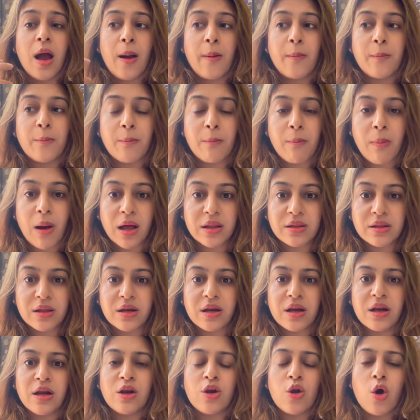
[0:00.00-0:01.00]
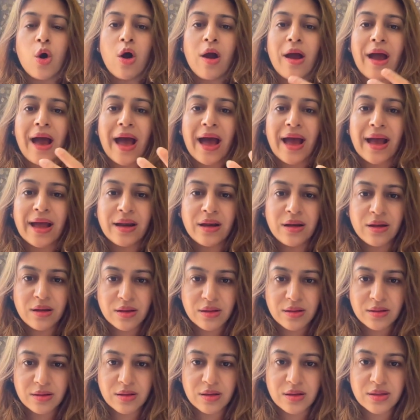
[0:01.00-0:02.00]
mother-in-law and
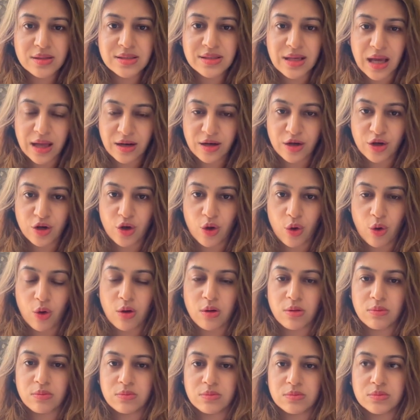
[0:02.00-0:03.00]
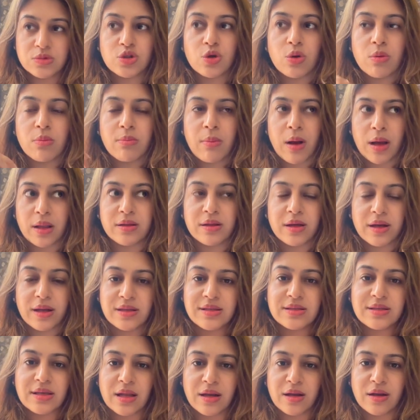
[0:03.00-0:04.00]
the son-in-law. So mother
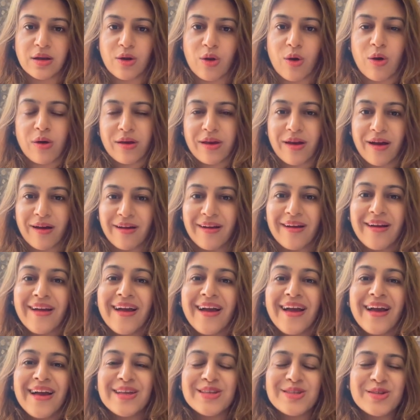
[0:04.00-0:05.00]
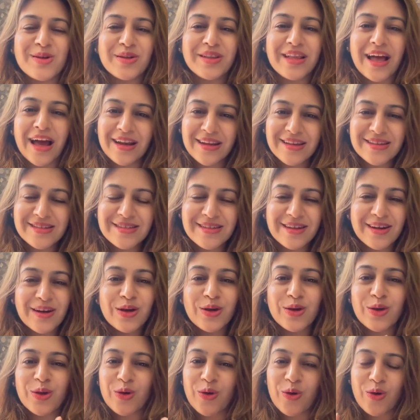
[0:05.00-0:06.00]
and son-in-law, yeah. So that is
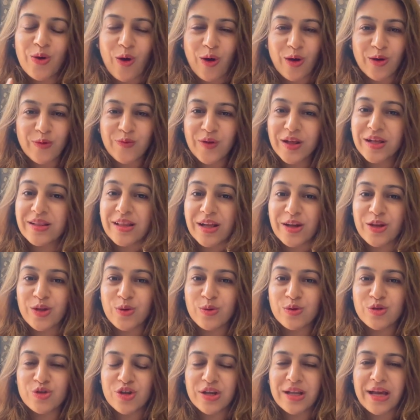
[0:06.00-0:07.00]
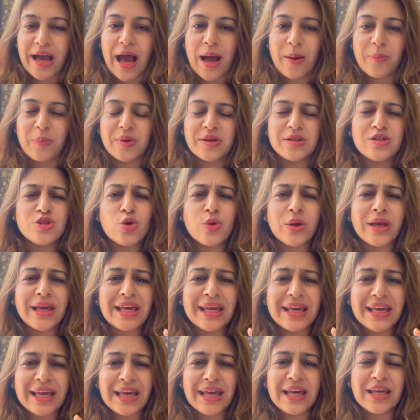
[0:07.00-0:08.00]
the, you know, conflict that usually happens. So
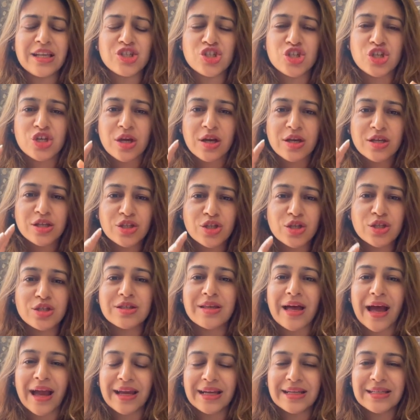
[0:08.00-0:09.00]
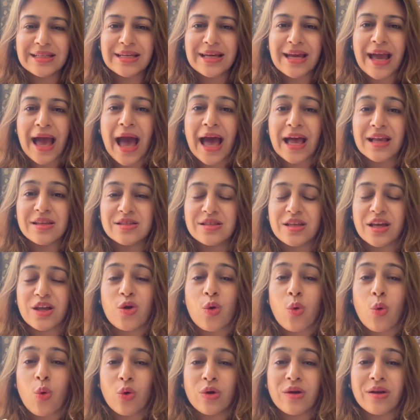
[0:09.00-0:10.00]
each society has
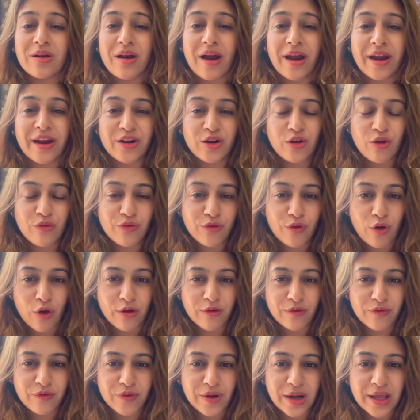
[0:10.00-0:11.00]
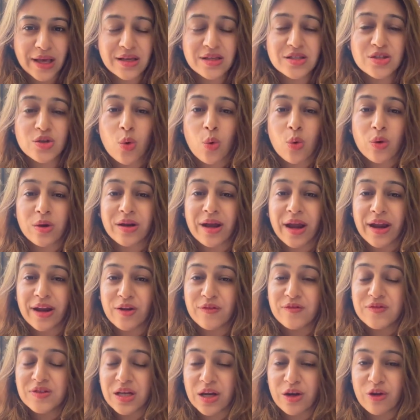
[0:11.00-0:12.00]
their own kind of conflicts, own
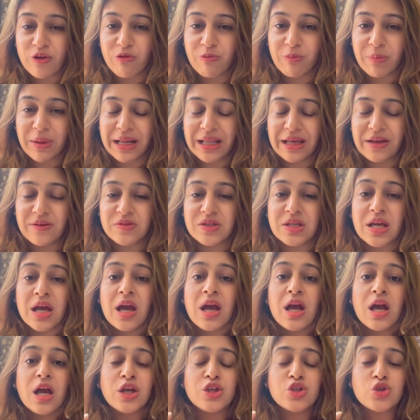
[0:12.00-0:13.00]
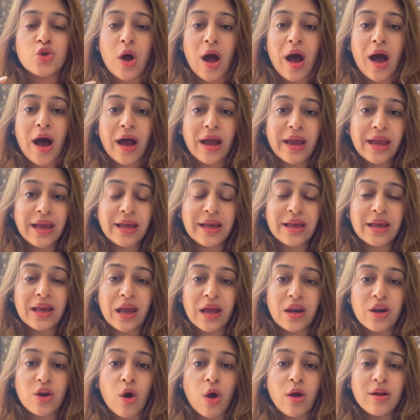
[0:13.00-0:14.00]
kind of set of beliefs. So I
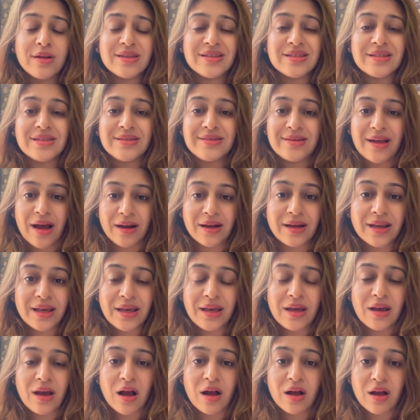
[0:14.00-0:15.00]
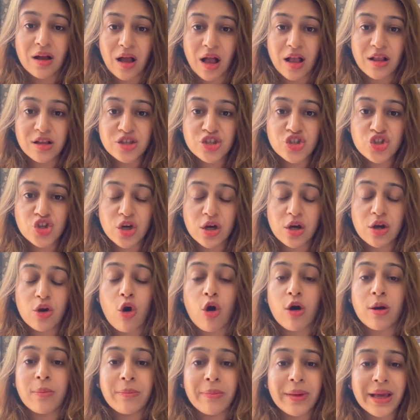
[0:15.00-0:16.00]
cannot study a culture,
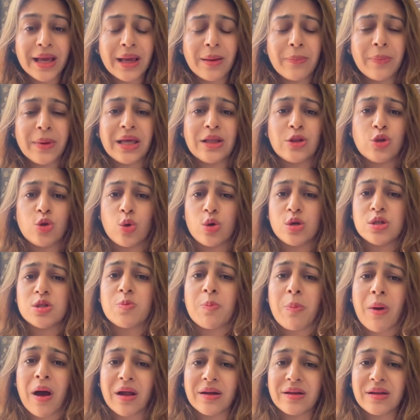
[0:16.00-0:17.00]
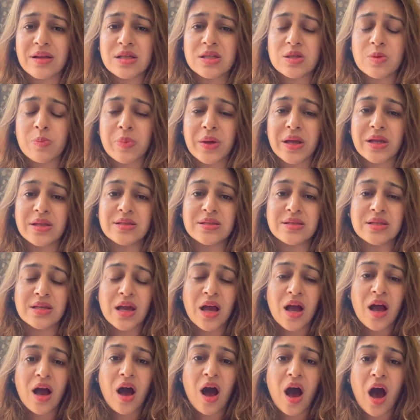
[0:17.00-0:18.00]
or maybe those participants
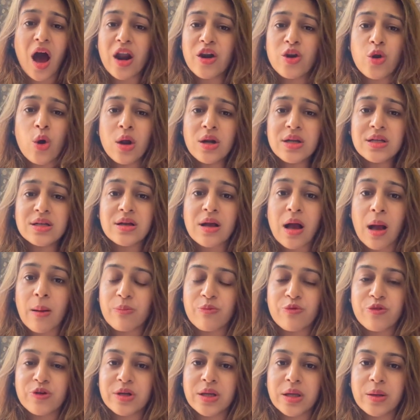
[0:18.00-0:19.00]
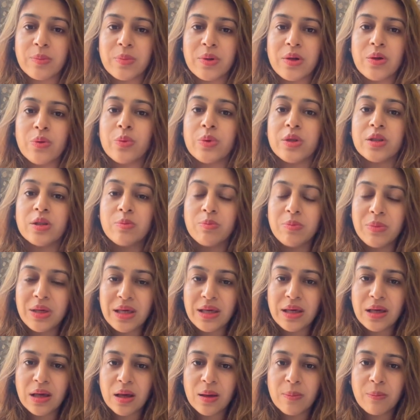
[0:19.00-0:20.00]
are not comfortable with
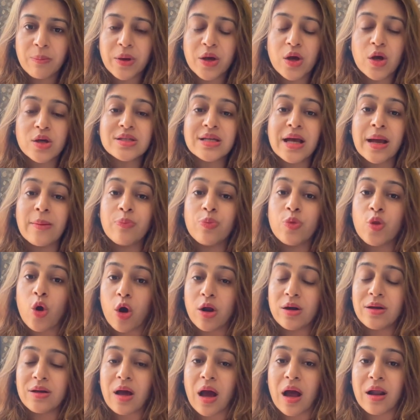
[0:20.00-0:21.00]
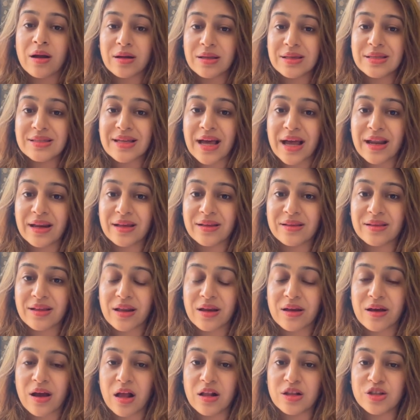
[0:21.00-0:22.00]
me because I'm not understanding
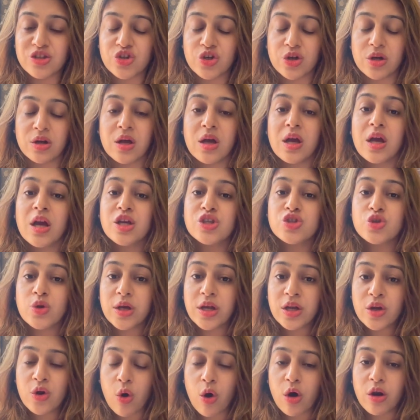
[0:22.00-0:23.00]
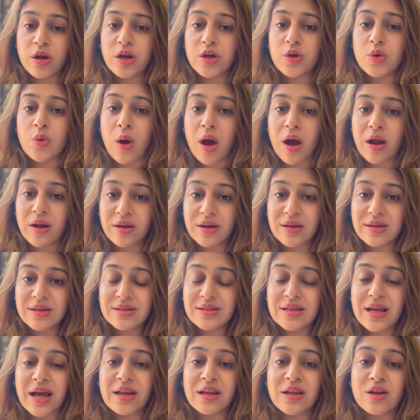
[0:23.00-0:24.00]
their culture. So in order to
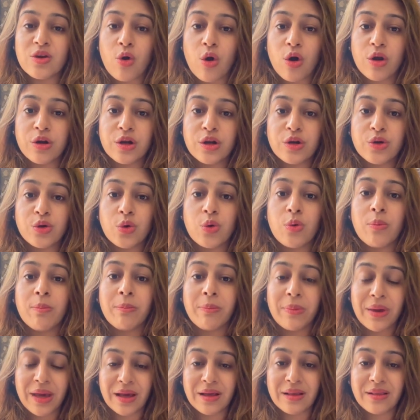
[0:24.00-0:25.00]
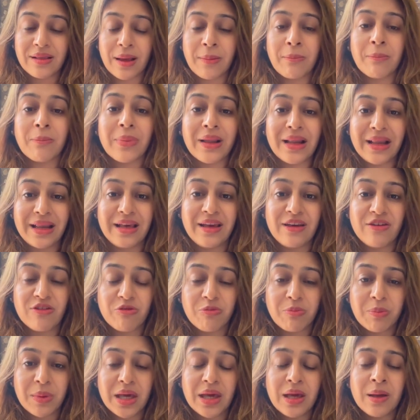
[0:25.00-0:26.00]
understand, in order to make them
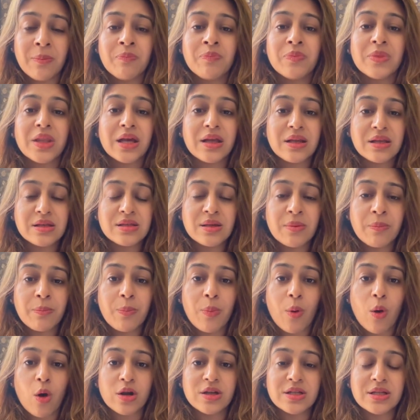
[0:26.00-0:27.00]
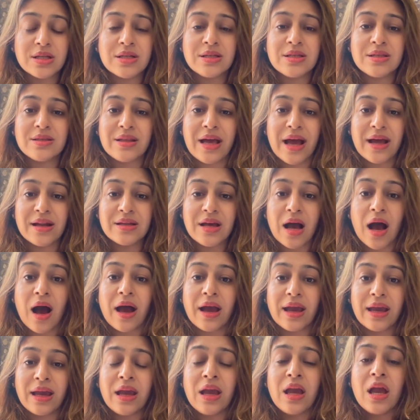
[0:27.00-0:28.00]
believe me, it is important that
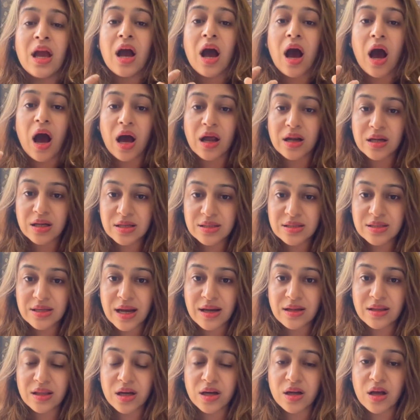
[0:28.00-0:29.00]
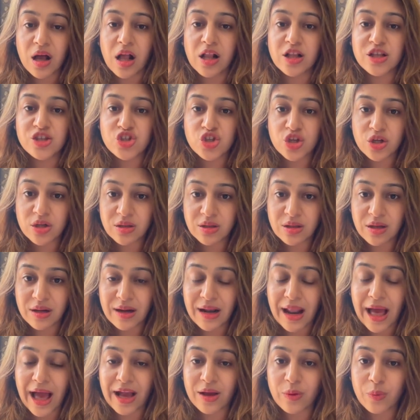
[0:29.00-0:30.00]
I understand their culture, their
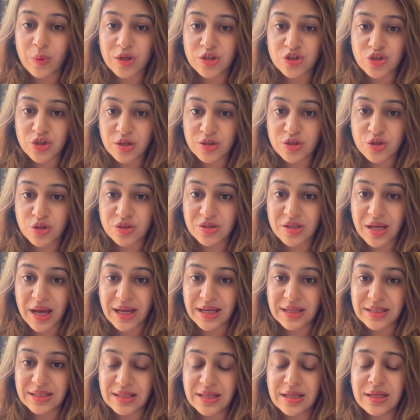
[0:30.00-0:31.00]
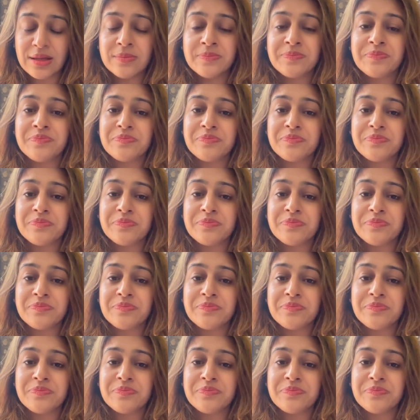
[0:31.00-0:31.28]
language, their society,